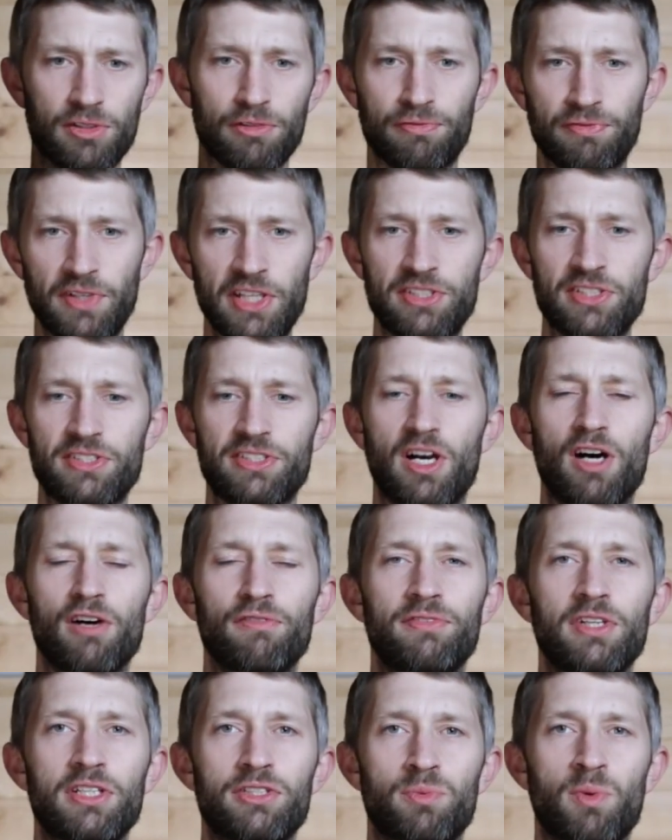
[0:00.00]
the features
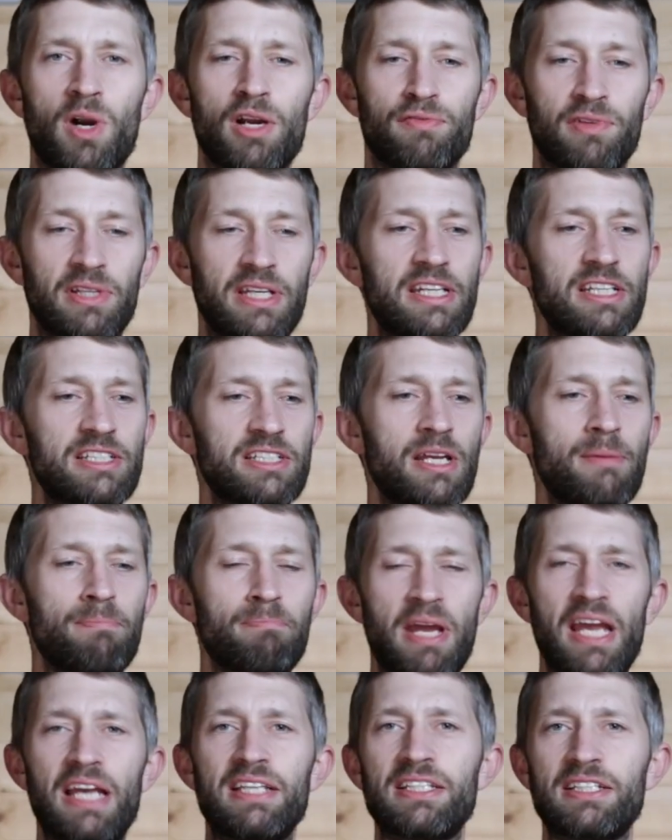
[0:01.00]
of this rifle. It is an
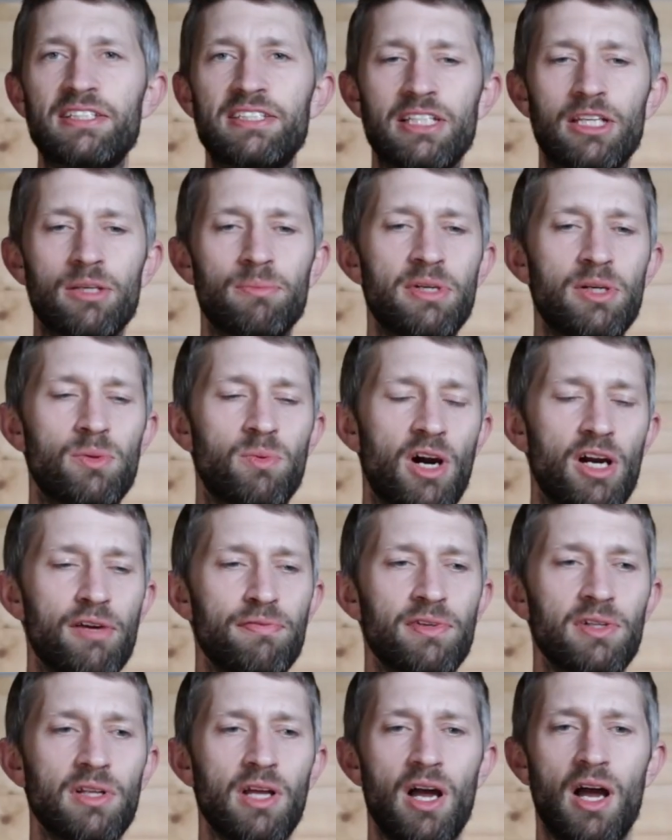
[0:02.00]
amazing CQB
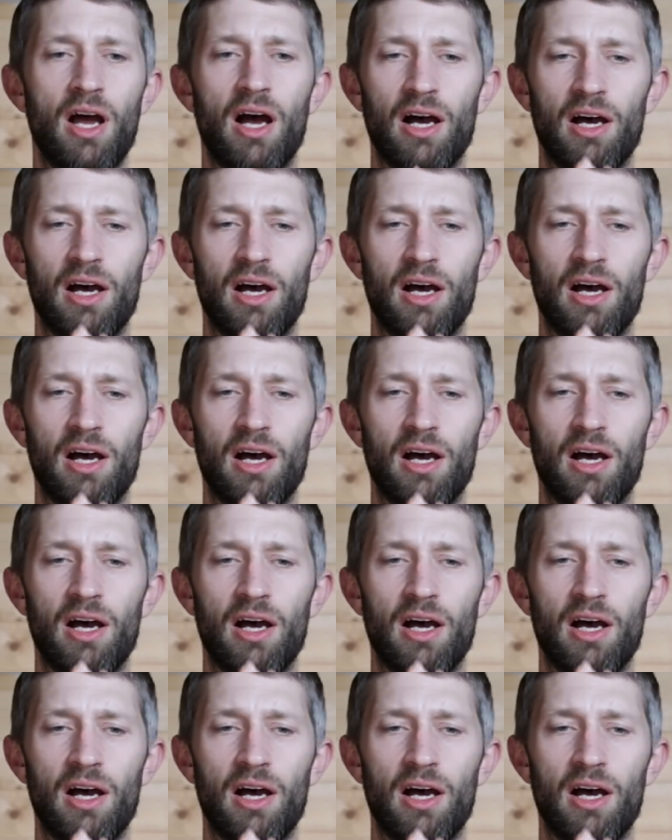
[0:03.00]
rifle.